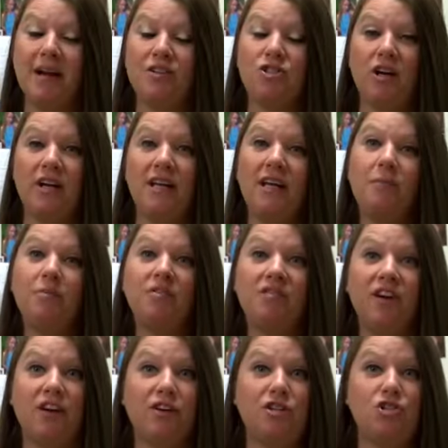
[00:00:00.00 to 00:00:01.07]
I try to keep a
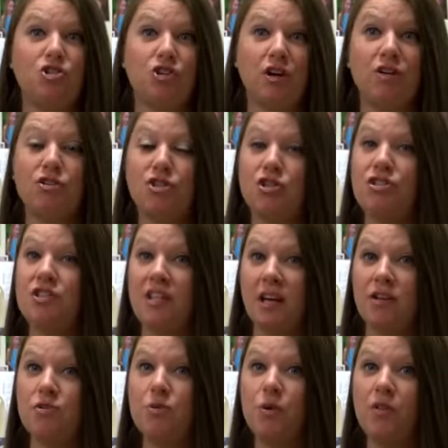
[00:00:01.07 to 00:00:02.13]
very structured
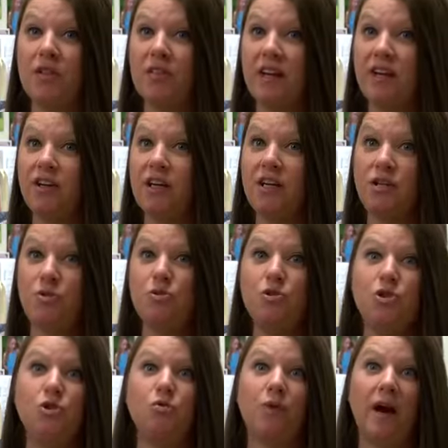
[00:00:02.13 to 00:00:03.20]
schedule that they could get
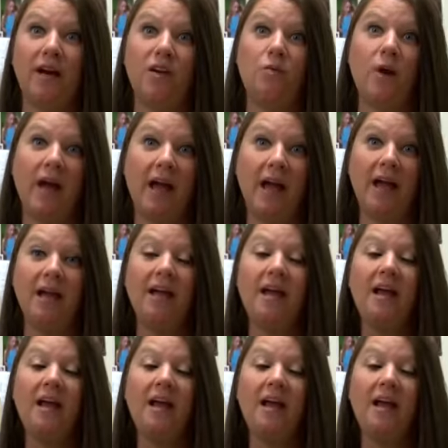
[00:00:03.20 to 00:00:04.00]
used to right away.